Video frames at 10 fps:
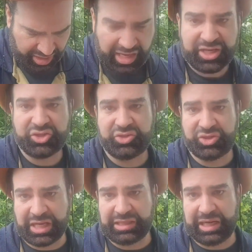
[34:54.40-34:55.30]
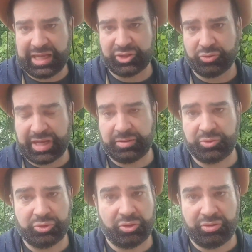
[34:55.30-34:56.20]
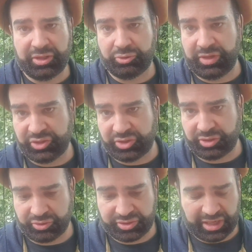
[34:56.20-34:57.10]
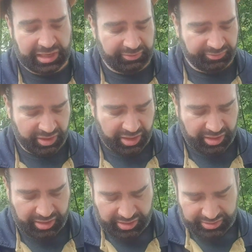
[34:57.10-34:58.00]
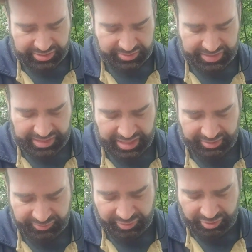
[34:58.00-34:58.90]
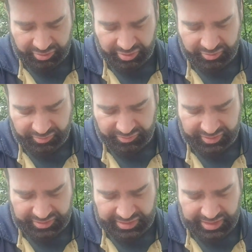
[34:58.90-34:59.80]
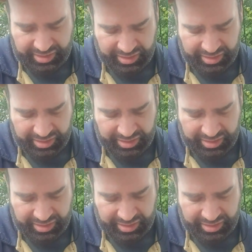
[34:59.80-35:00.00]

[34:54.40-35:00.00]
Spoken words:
As gently as you can. You don't need to injure yourself. Just be careful, obviously.